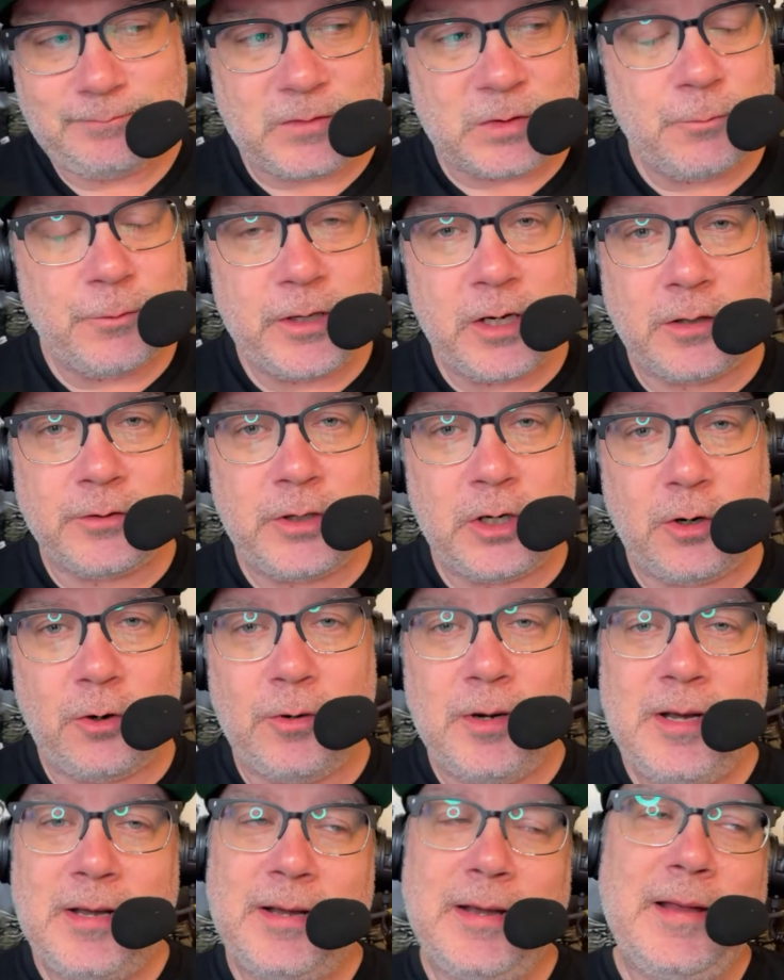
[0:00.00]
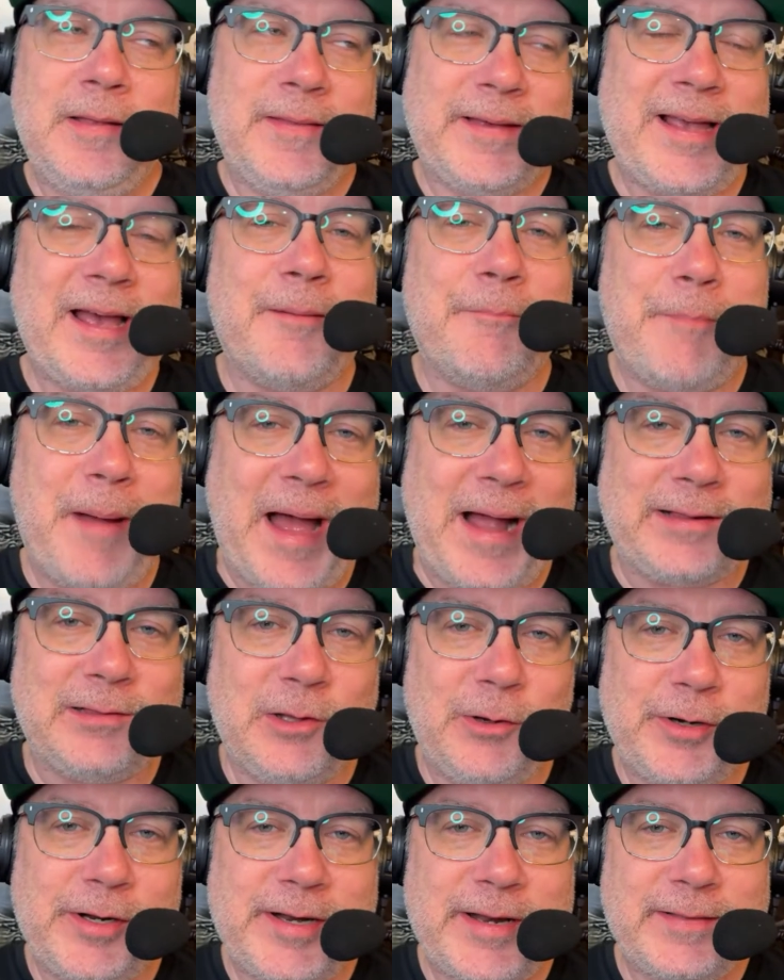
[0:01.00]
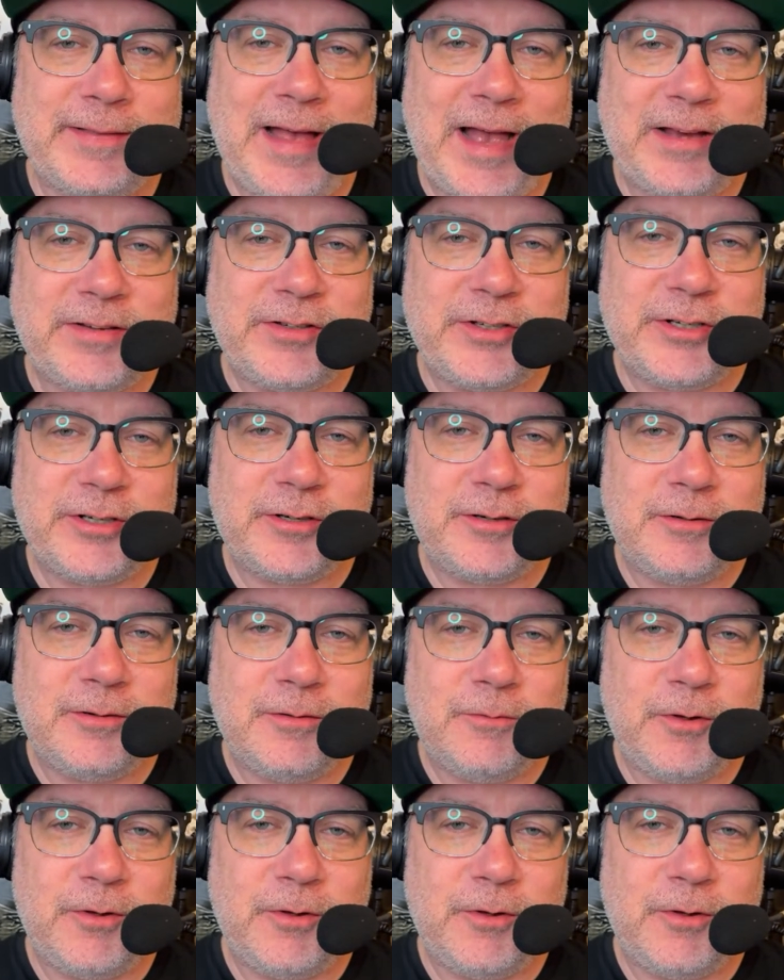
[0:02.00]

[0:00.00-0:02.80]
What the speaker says: we all know they kind of backloaded it last year